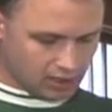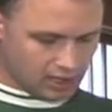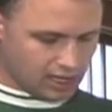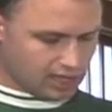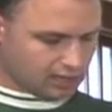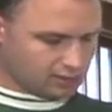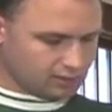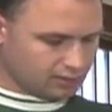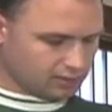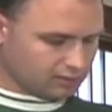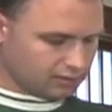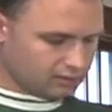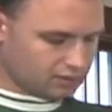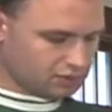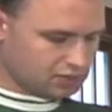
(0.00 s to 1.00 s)
And
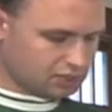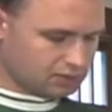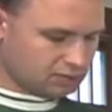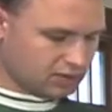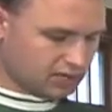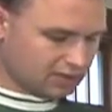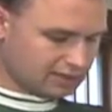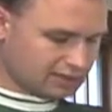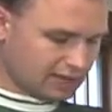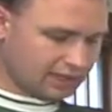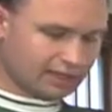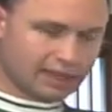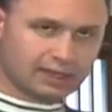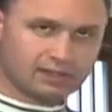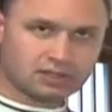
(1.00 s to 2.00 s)
just because I
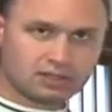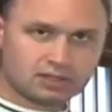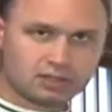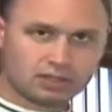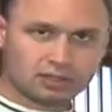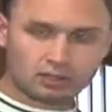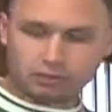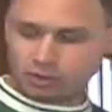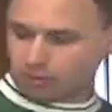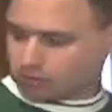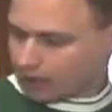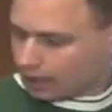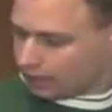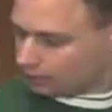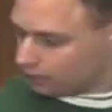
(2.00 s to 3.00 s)
like just a little bit of
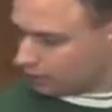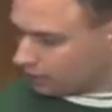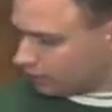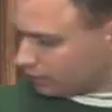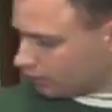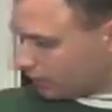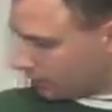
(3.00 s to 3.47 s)
mild flavor